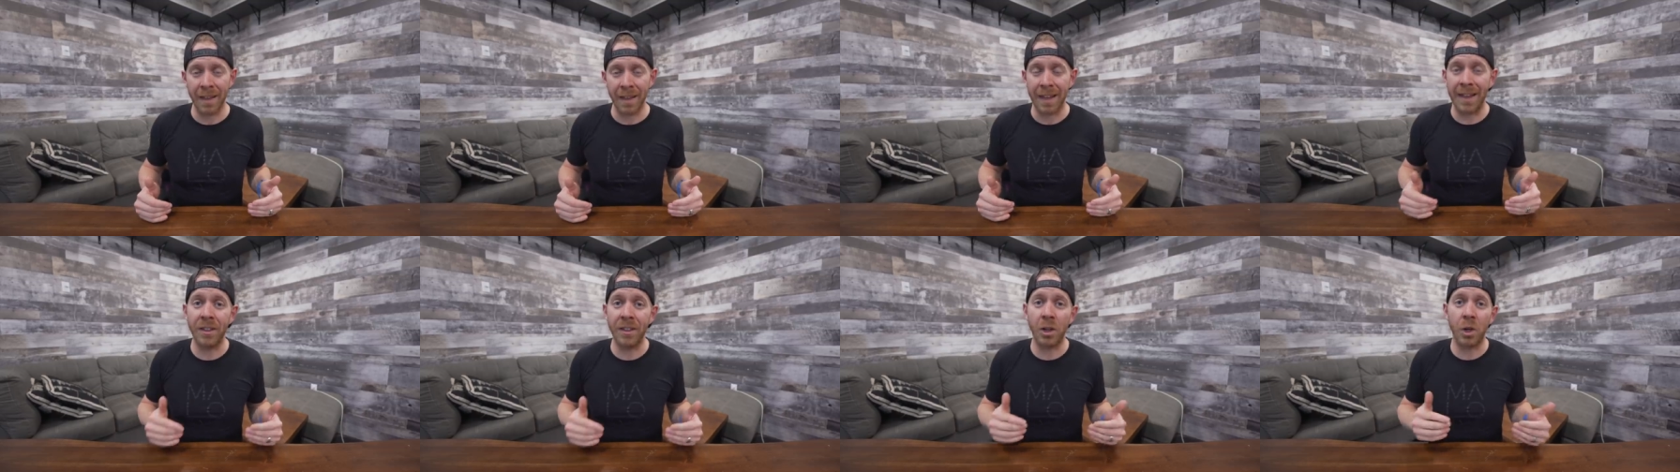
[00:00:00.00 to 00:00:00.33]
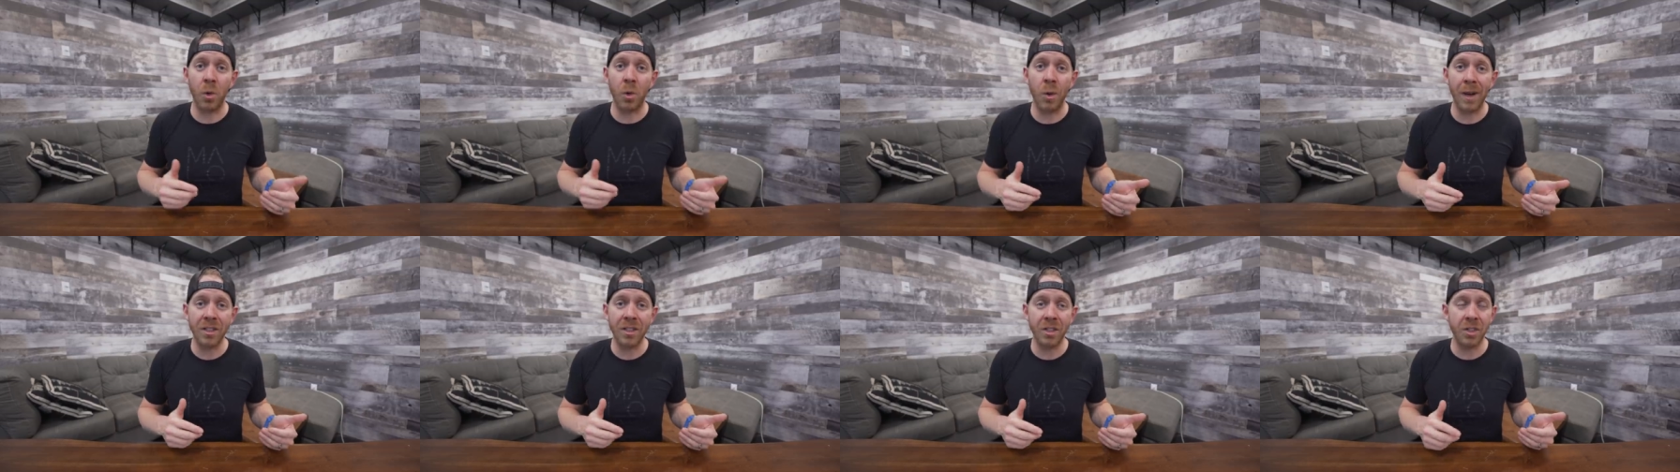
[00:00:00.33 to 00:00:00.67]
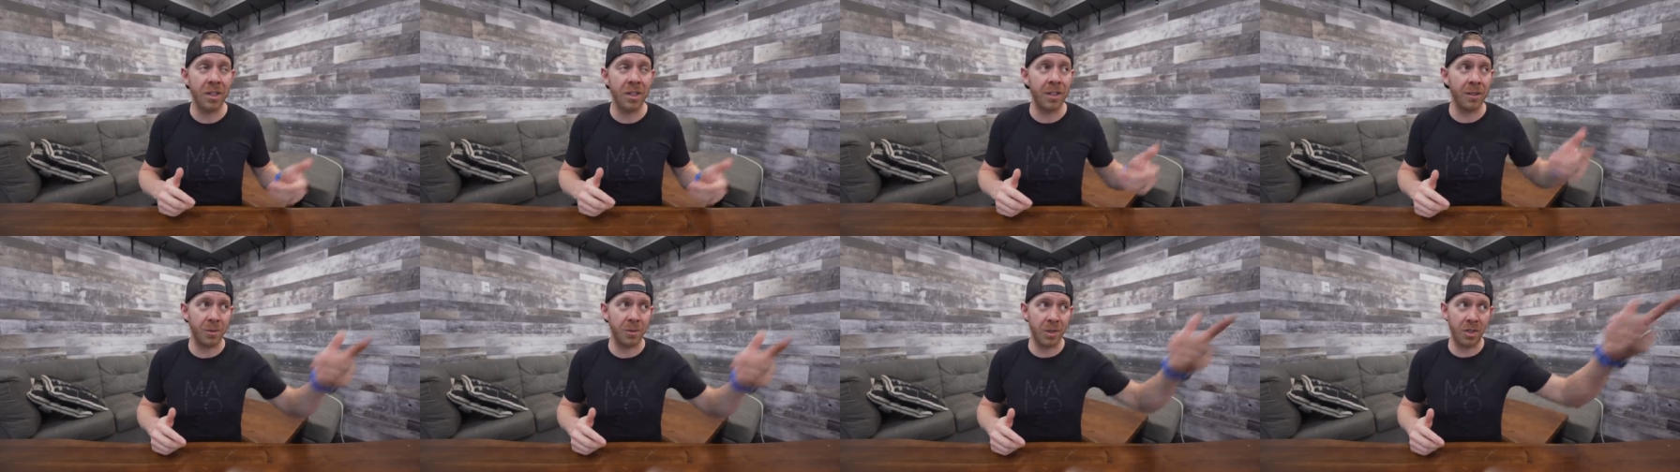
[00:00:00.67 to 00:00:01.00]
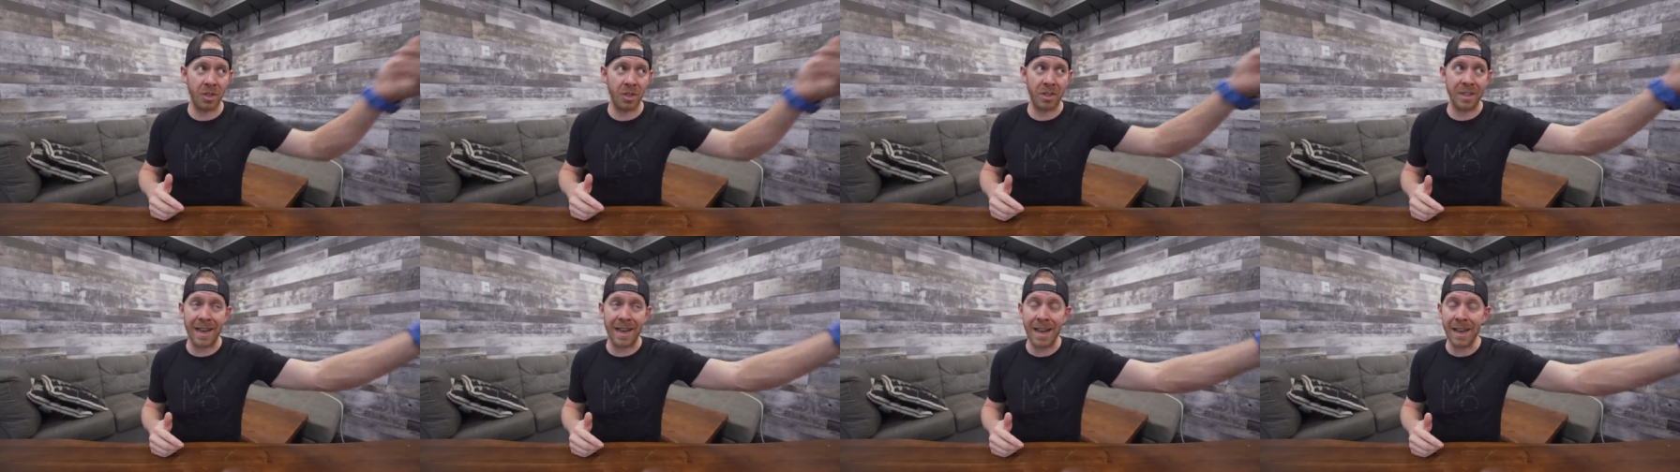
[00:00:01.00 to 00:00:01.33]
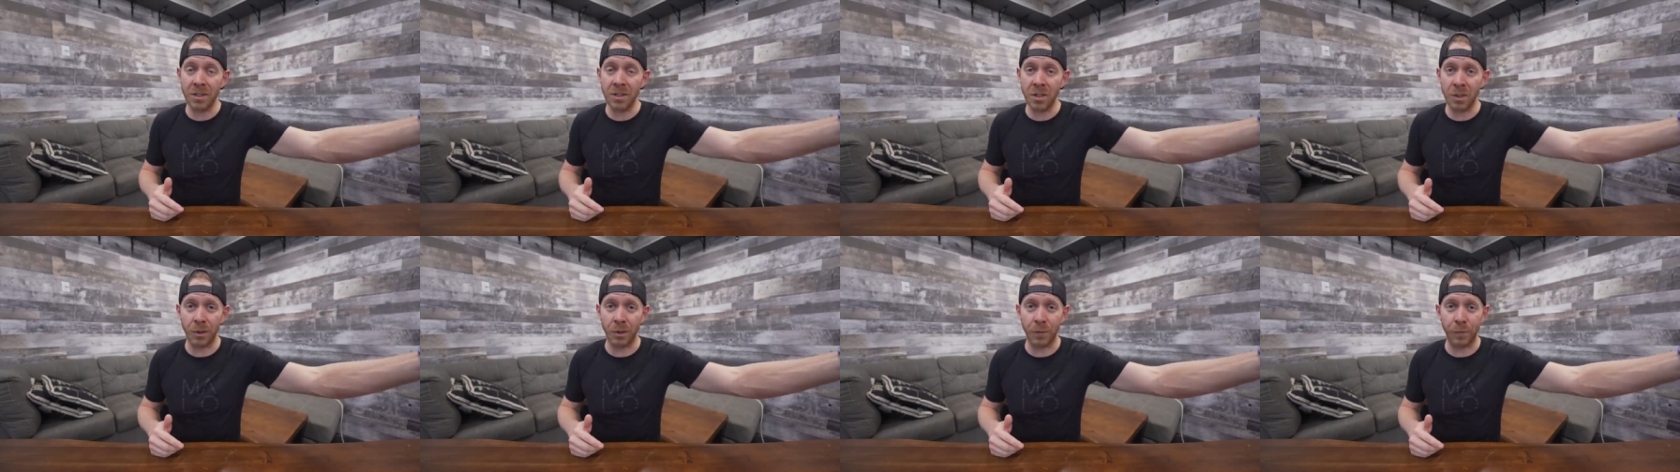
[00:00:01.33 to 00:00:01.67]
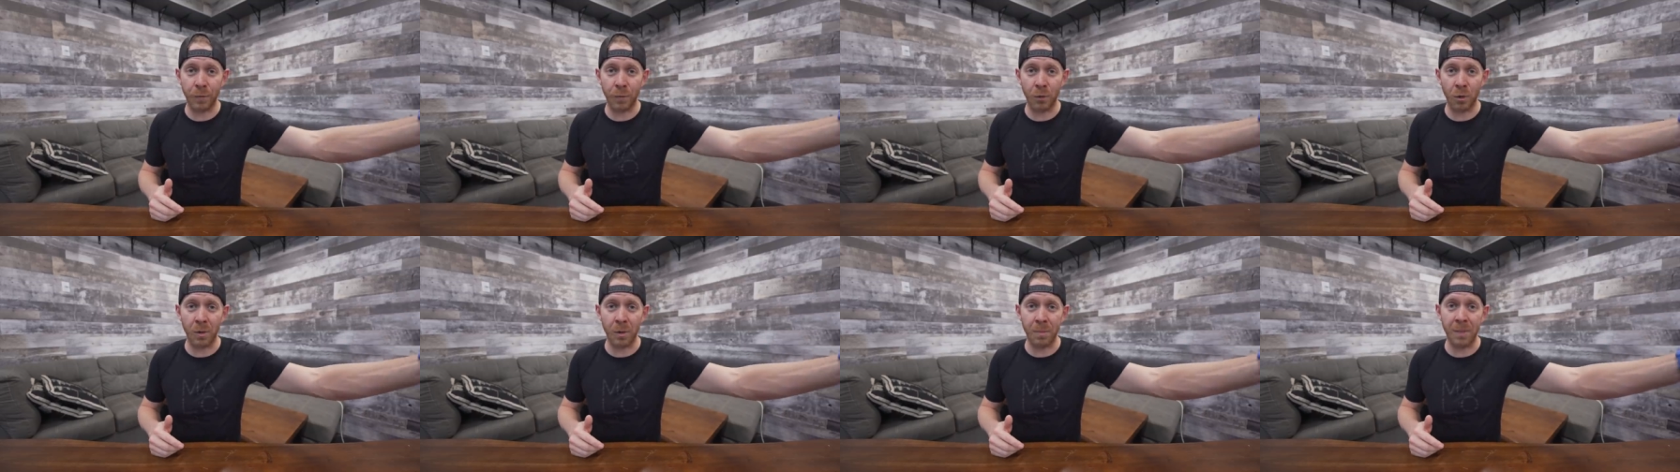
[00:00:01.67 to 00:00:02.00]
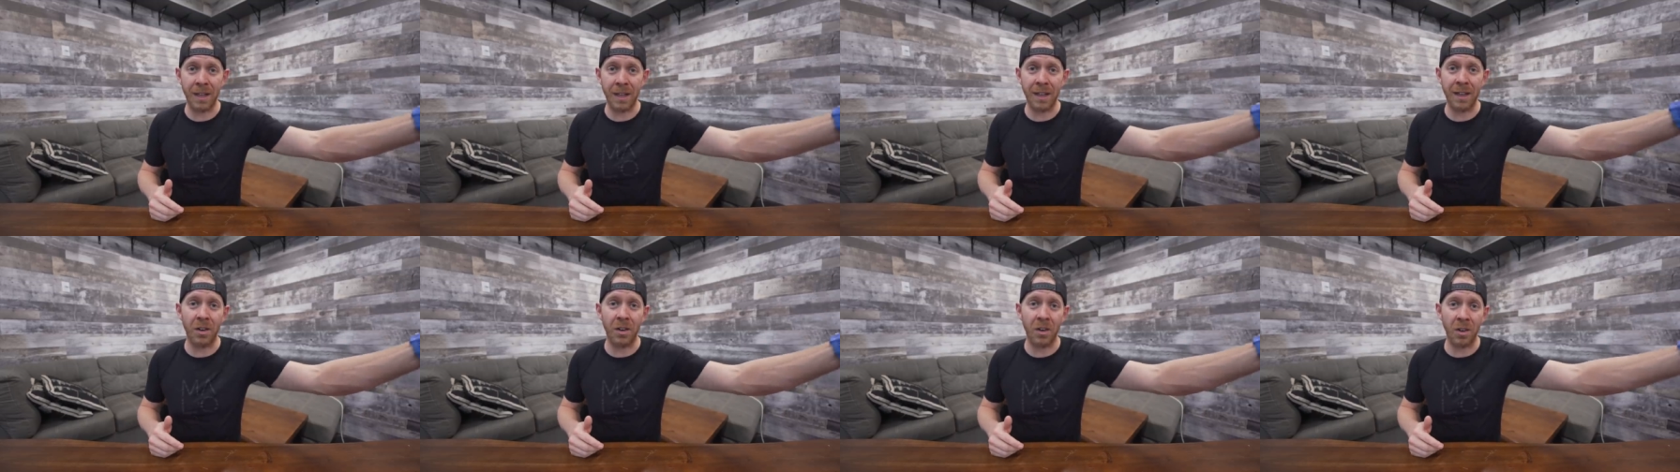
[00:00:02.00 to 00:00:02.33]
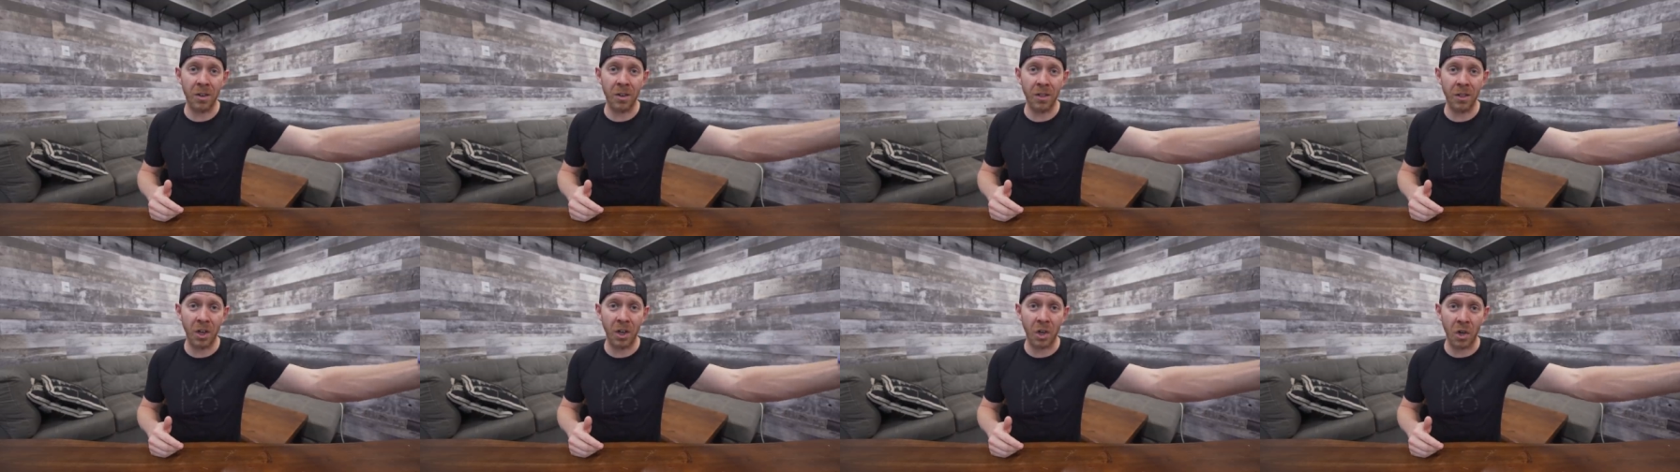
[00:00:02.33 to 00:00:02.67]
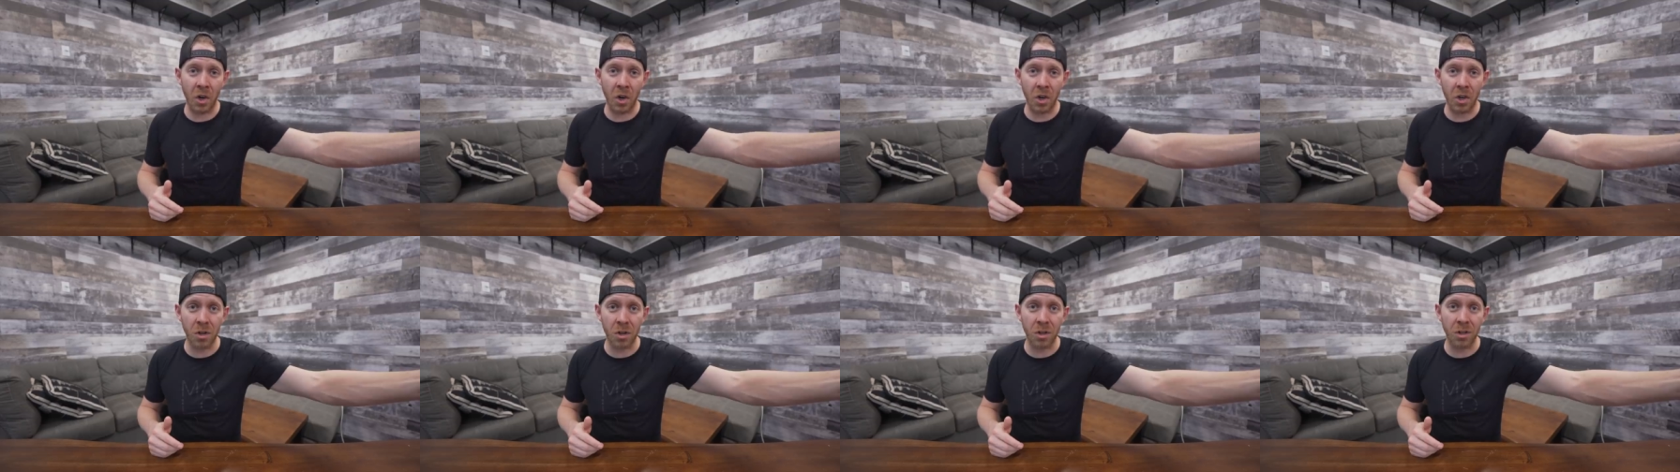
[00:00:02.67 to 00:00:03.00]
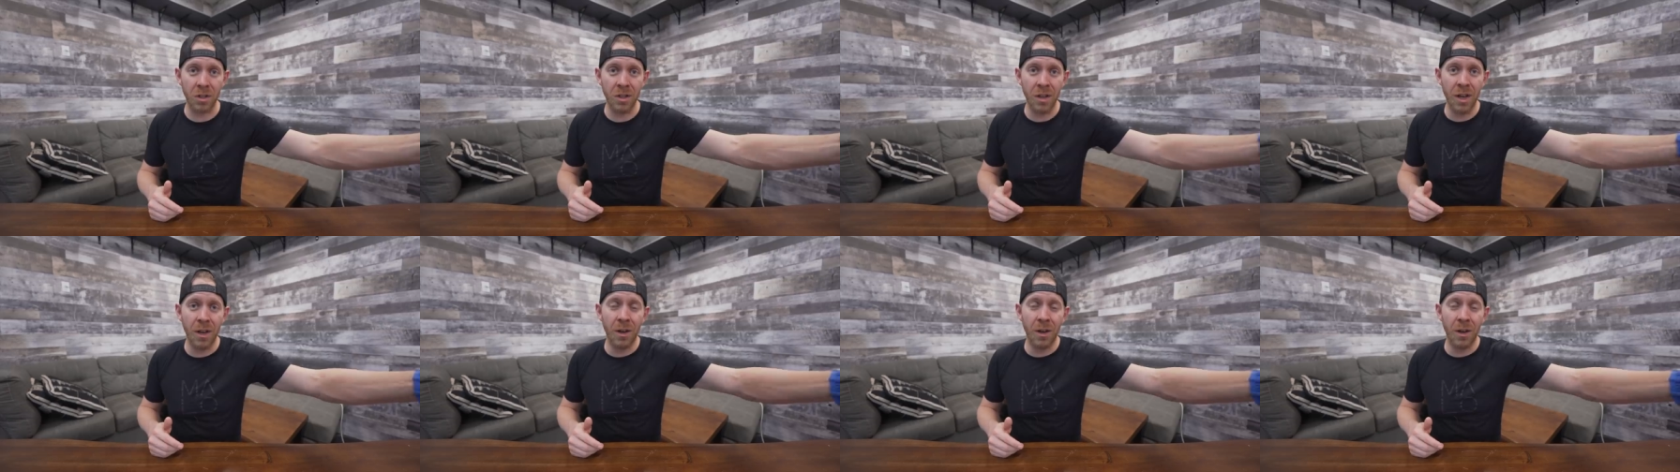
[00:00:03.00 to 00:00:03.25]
And the question that was just answered for me on the call